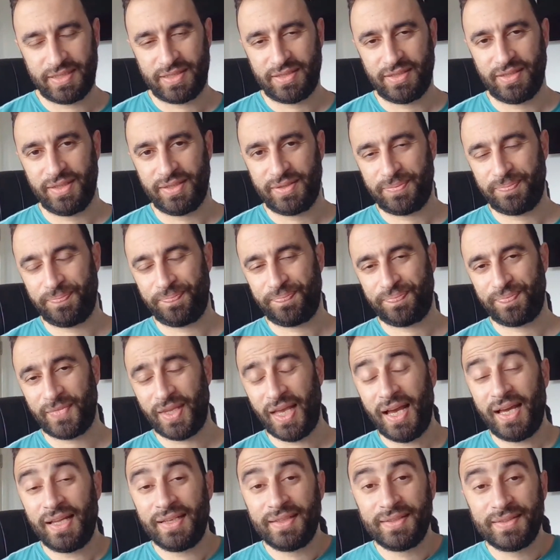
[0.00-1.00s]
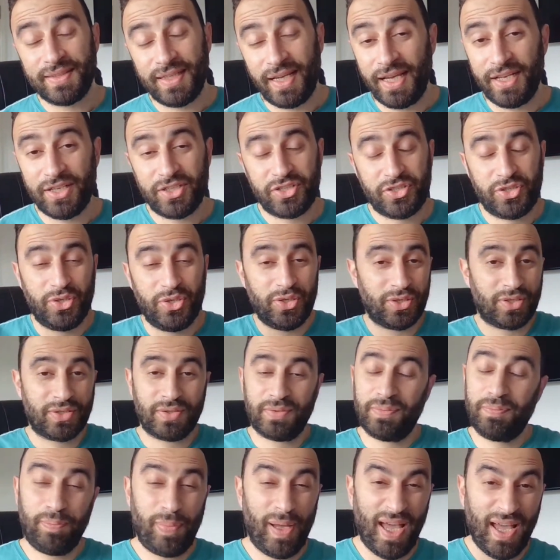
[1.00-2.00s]
side. And it
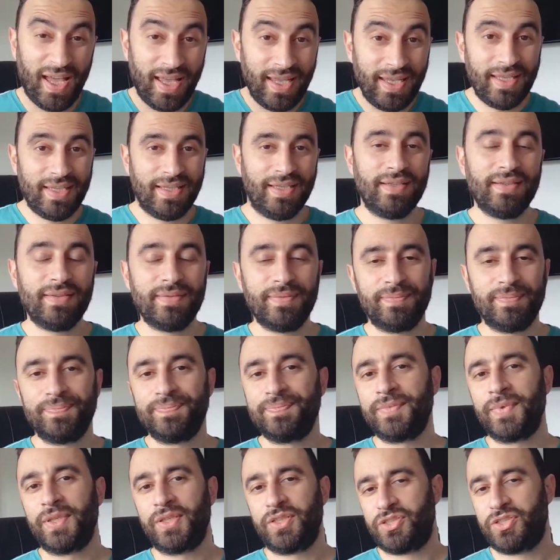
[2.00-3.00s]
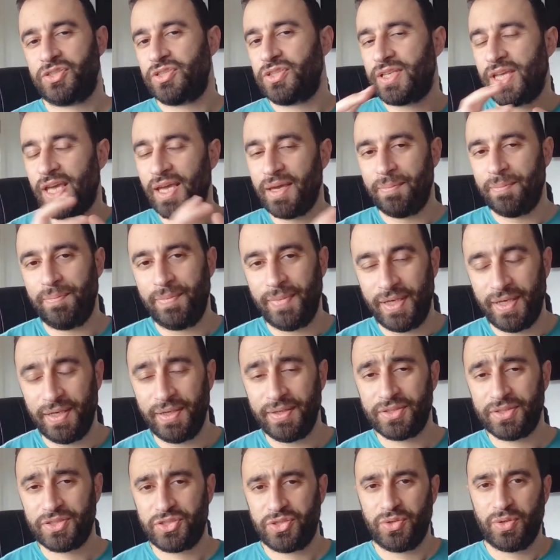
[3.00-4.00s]
took pain to get
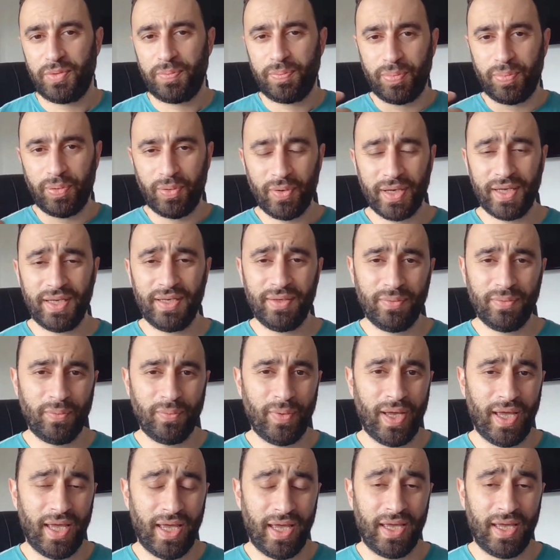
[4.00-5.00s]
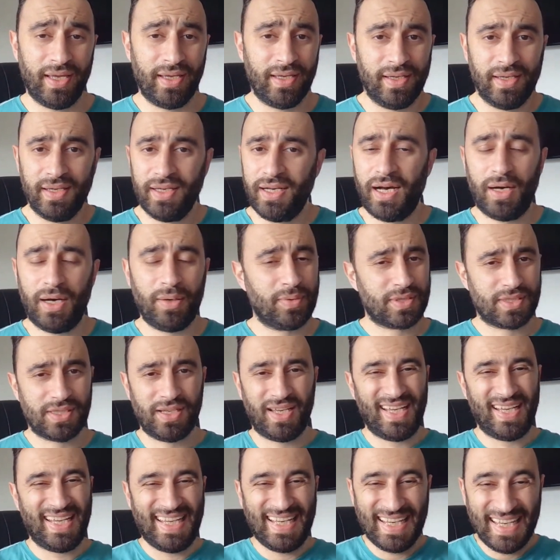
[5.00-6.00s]
me to a point where I was
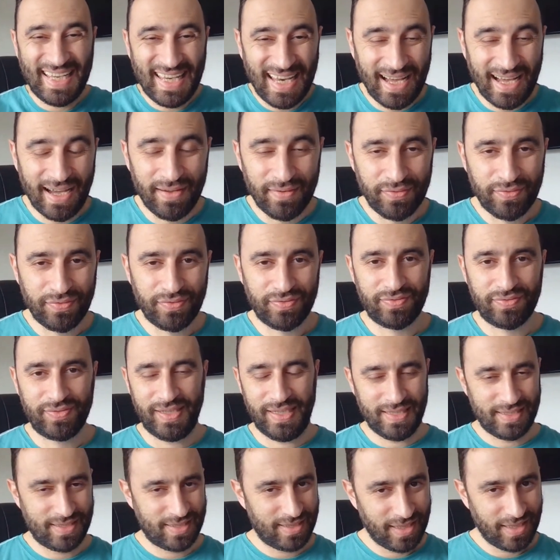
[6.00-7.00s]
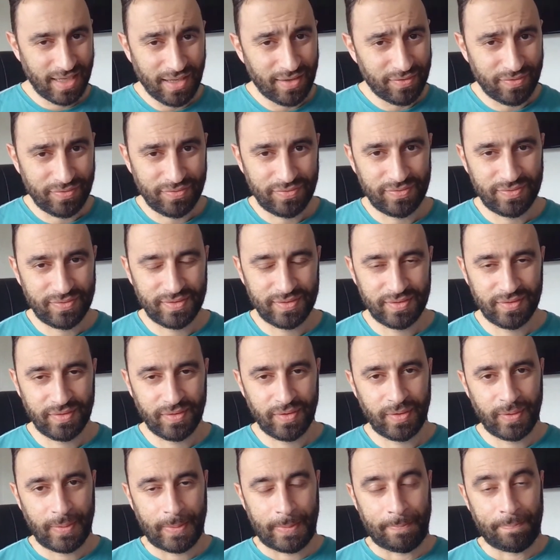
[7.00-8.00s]
like, enough is enough.
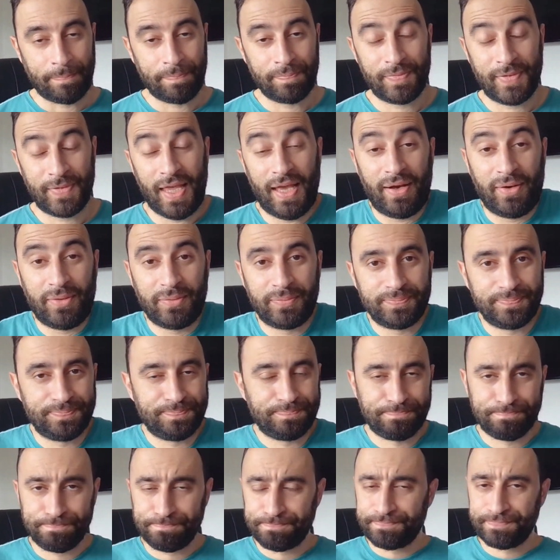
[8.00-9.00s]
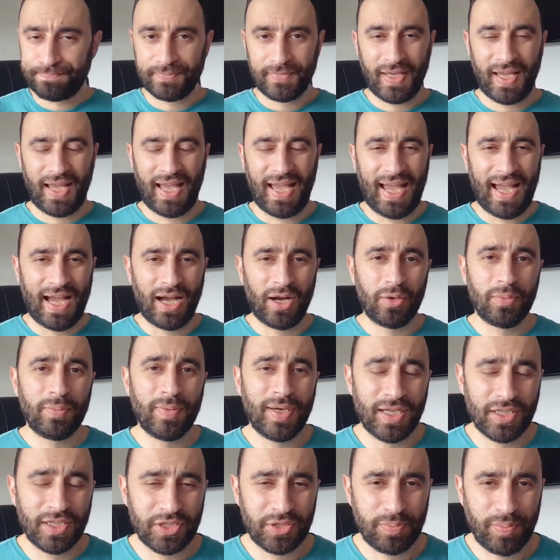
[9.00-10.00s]
Now, how
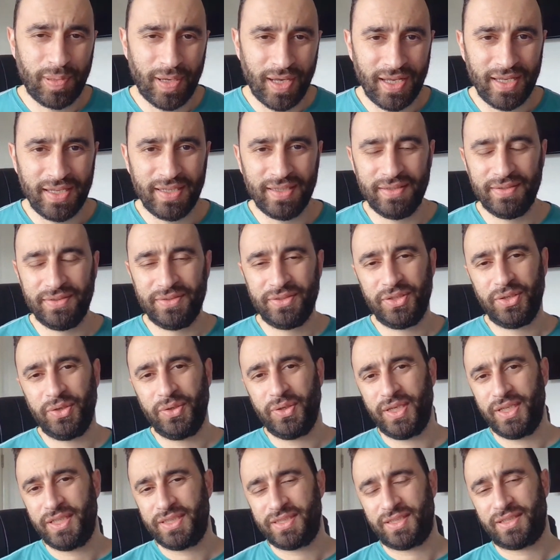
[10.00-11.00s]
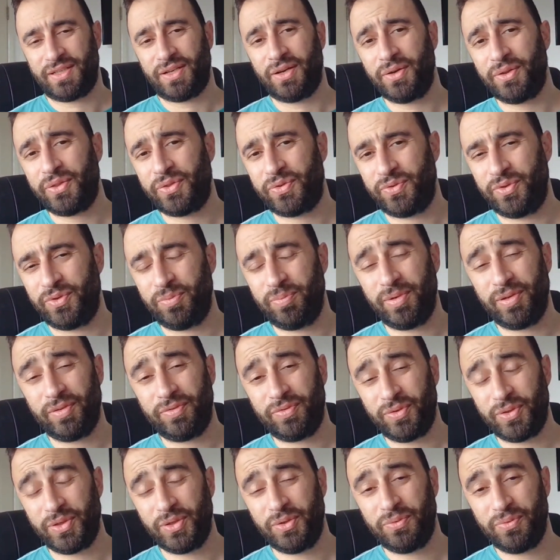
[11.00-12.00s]
much pain do you need to go through
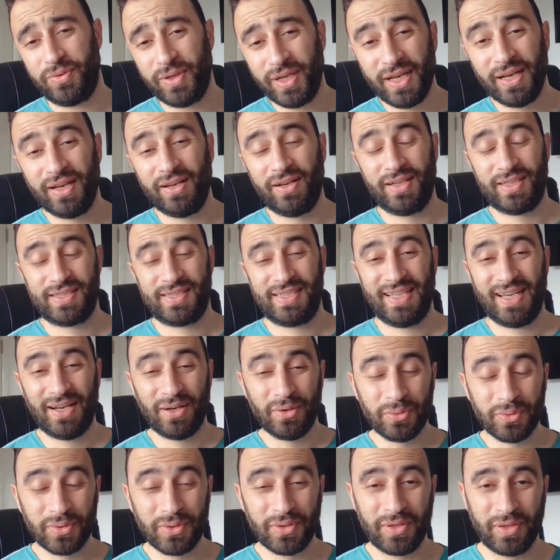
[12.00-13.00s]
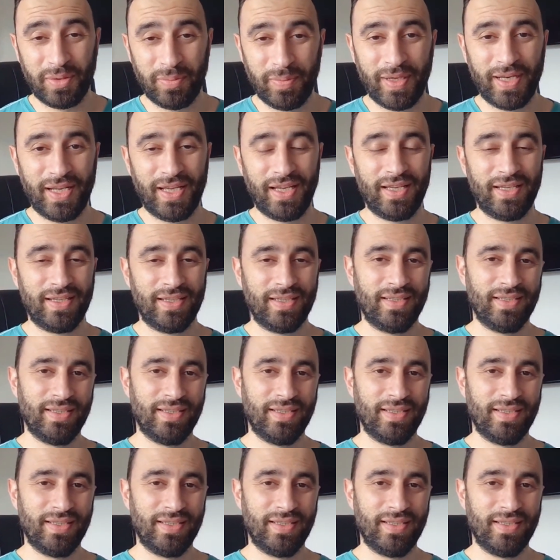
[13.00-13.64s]
before you realize, hold on a minute,